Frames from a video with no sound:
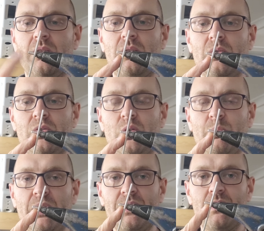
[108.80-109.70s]
your two
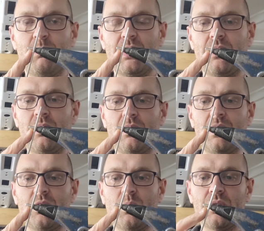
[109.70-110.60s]
pieces of material
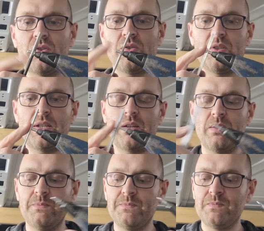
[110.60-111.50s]
that you want to join together.
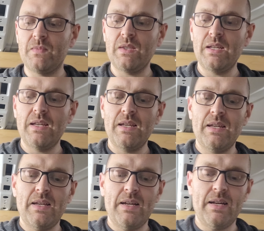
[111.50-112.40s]

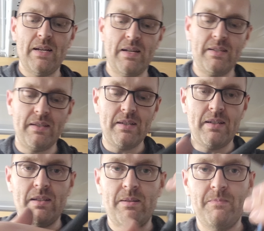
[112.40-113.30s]
And
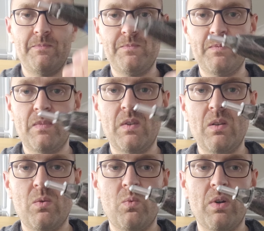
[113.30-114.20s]
then
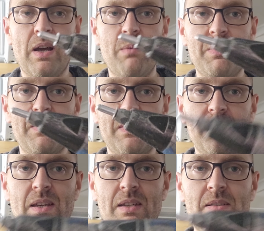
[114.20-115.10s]
what happens is
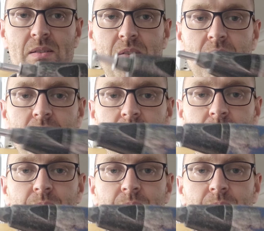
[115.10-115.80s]
inside